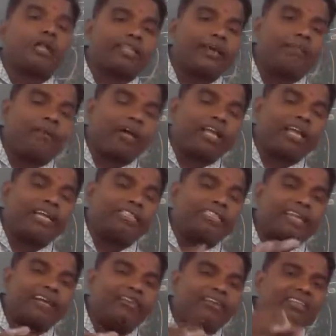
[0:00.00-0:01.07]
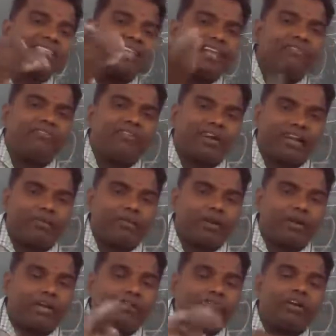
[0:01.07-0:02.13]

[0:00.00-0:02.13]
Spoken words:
pocket. Second one is infundibulum. Infundibulum